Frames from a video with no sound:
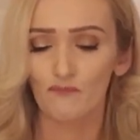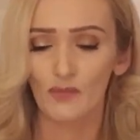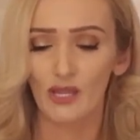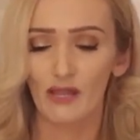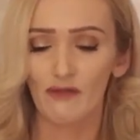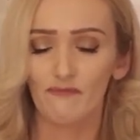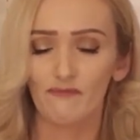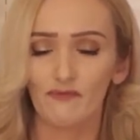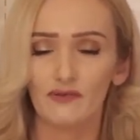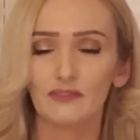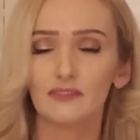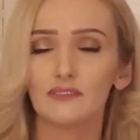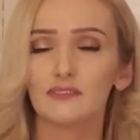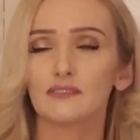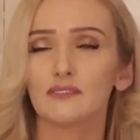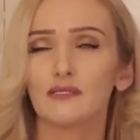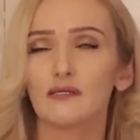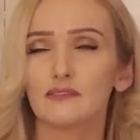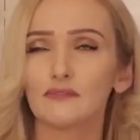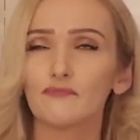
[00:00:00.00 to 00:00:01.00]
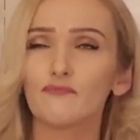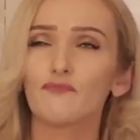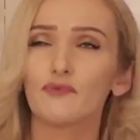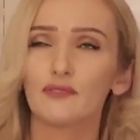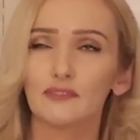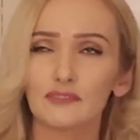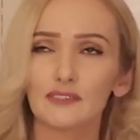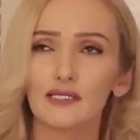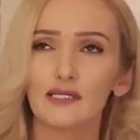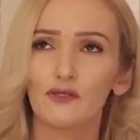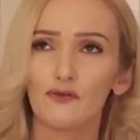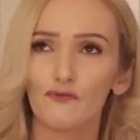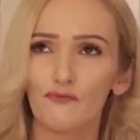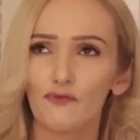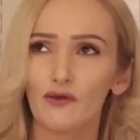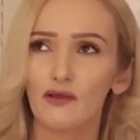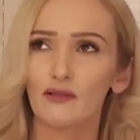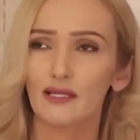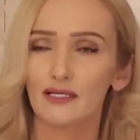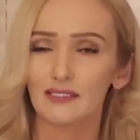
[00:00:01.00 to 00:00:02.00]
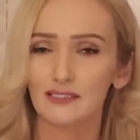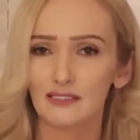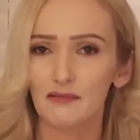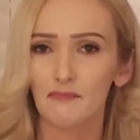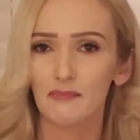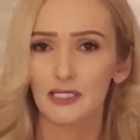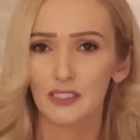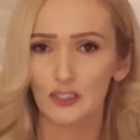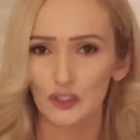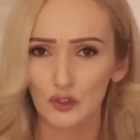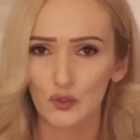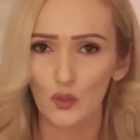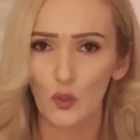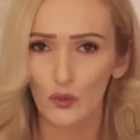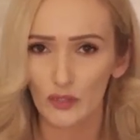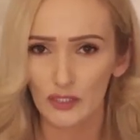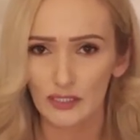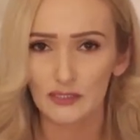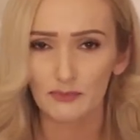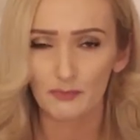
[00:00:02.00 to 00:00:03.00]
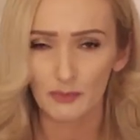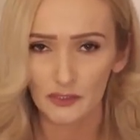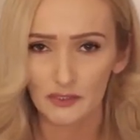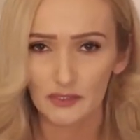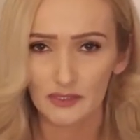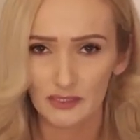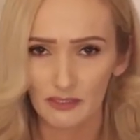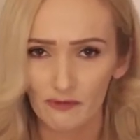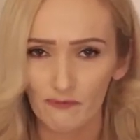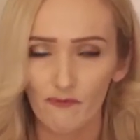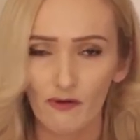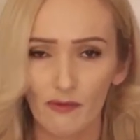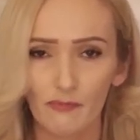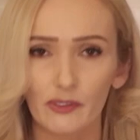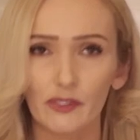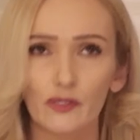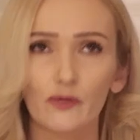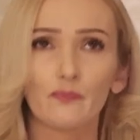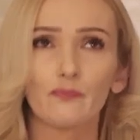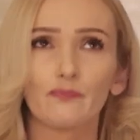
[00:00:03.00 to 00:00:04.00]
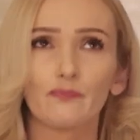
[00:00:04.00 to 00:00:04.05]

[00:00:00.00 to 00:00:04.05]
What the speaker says: it feels like you felt like somebody stole this person from you